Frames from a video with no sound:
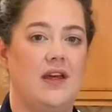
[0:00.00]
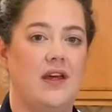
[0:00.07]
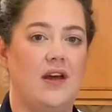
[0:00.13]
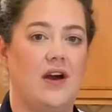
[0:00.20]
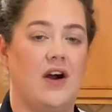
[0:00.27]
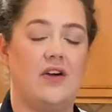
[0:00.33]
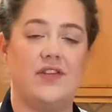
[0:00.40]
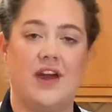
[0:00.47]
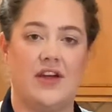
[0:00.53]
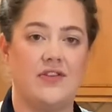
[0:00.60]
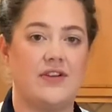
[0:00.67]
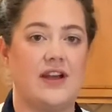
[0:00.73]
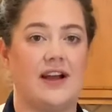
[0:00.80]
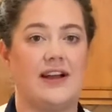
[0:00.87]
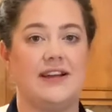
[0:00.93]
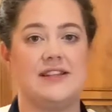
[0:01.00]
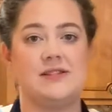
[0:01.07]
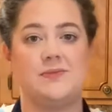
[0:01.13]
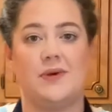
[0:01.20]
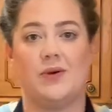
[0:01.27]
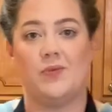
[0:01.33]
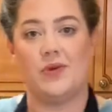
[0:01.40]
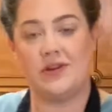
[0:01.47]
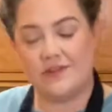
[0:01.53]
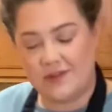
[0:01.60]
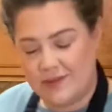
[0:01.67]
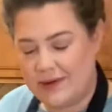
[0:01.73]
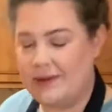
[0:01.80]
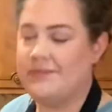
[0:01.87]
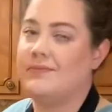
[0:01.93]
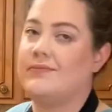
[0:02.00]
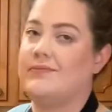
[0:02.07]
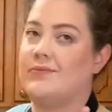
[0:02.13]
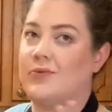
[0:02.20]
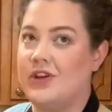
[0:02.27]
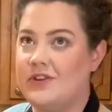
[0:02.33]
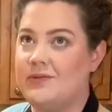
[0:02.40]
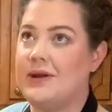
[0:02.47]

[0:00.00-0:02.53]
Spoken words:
all the other kinds, but one of